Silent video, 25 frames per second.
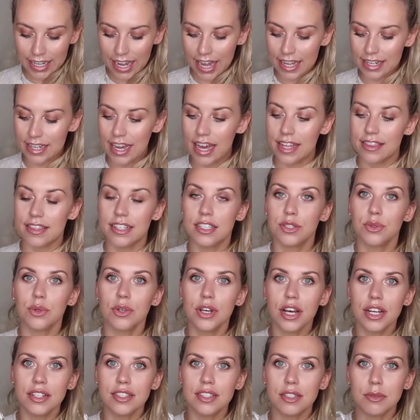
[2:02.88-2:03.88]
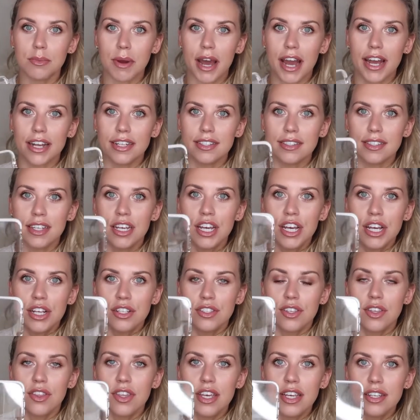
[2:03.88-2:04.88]
again had this one customized.
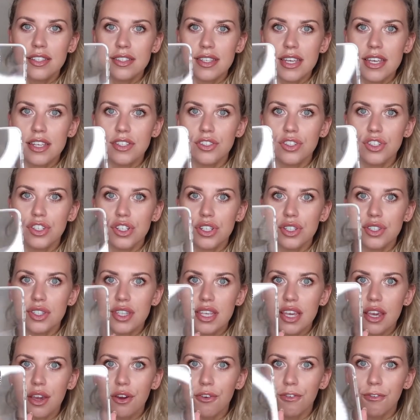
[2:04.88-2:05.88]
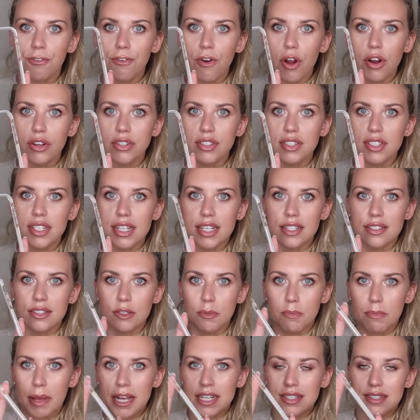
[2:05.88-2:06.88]
So this is just the frost,
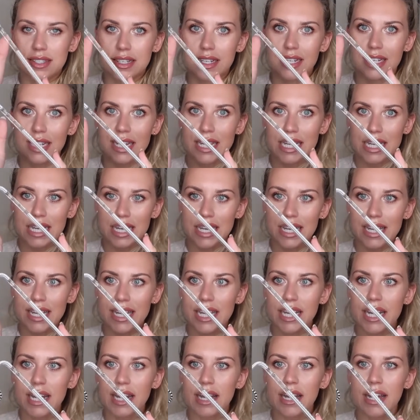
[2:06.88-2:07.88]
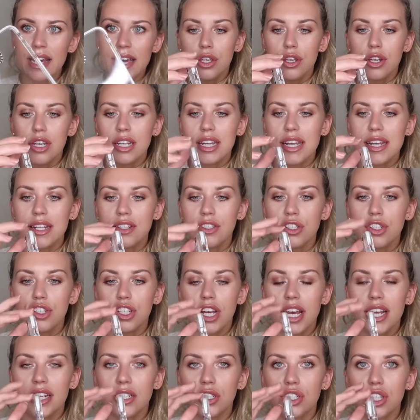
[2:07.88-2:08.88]
it's basically clear. You can
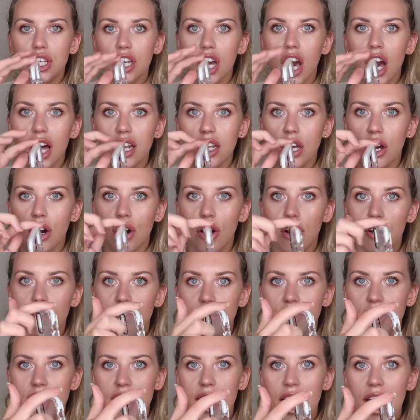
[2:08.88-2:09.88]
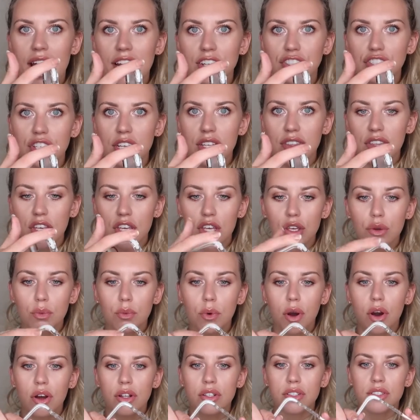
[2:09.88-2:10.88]
interchange the color of the edging that you
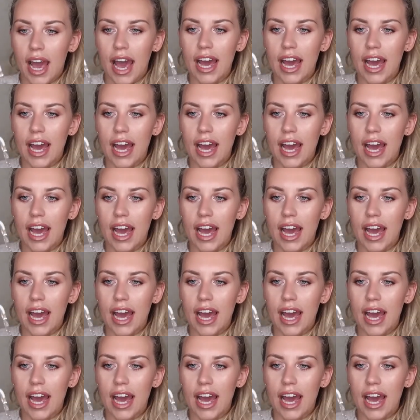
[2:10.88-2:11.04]
want.